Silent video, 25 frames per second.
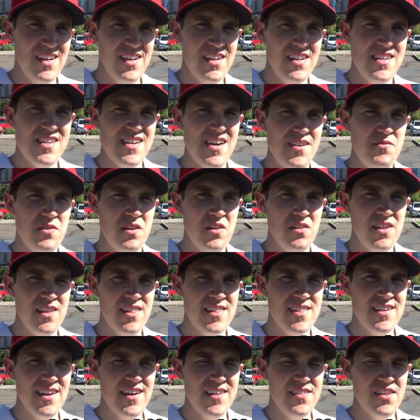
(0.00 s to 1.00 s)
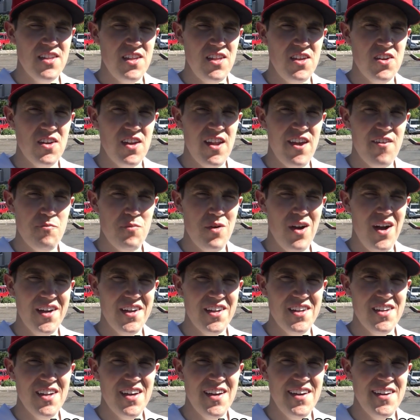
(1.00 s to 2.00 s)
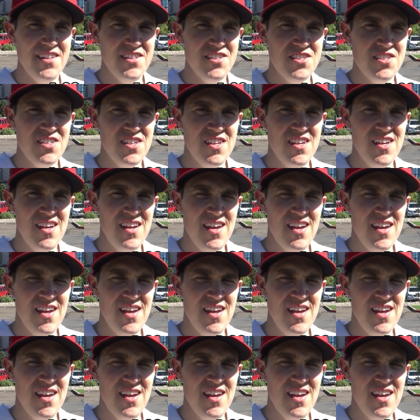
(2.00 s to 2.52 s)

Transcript: and definitely thought that he could have pocket nines.